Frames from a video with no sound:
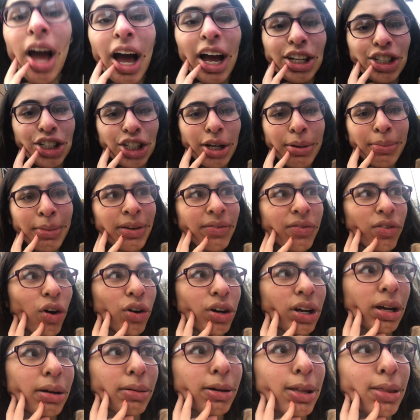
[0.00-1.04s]
I shouldn't be
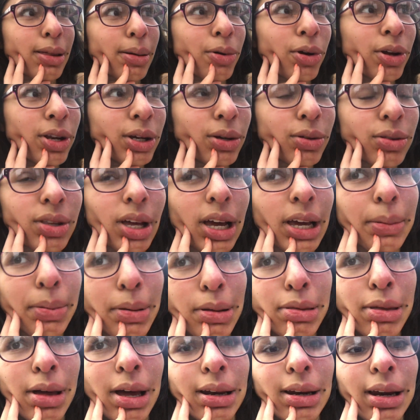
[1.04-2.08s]
vlogging because I'm only on 30%
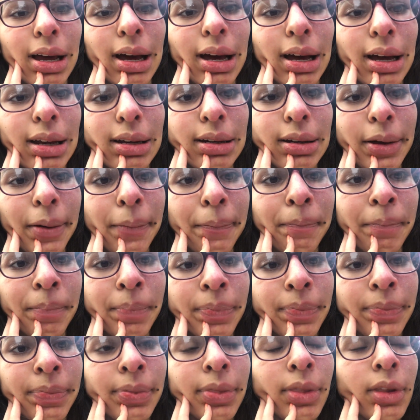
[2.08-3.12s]
and
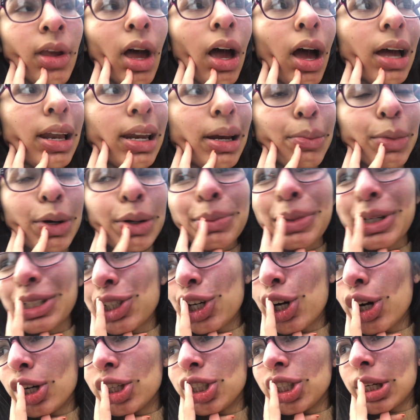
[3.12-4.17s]
I didn't bring my
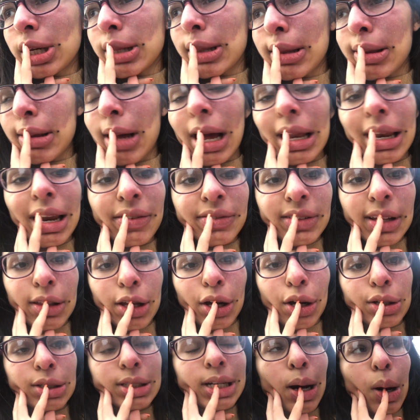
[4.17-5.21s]
charger because I left at the
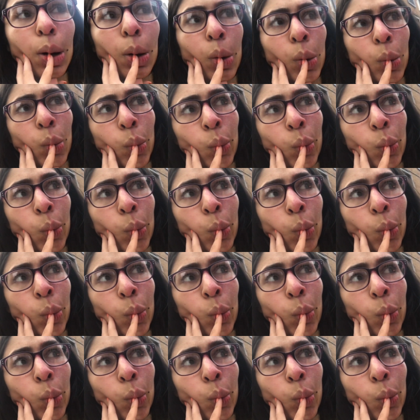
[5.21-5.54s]
hotel